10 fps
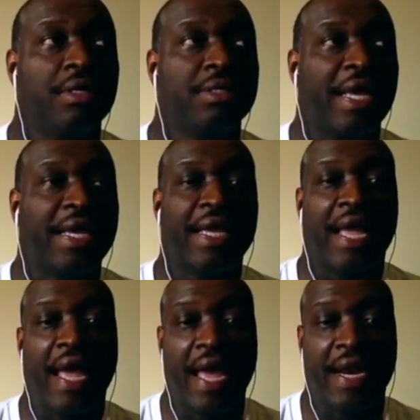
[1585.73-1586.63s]
taking
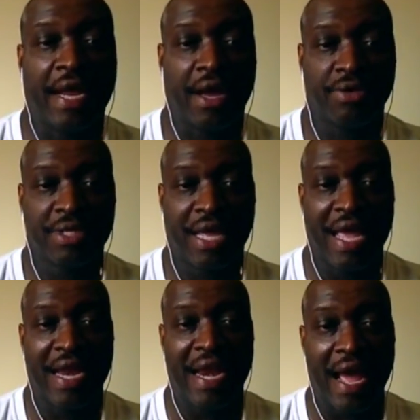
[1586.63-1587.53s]
handouts
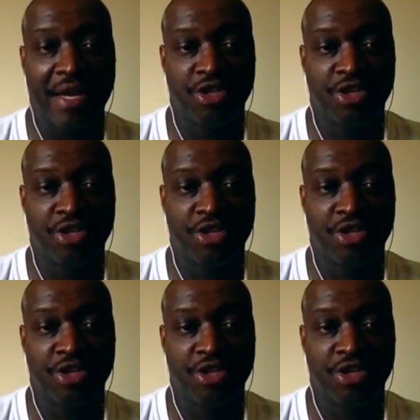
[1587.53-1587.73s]
and not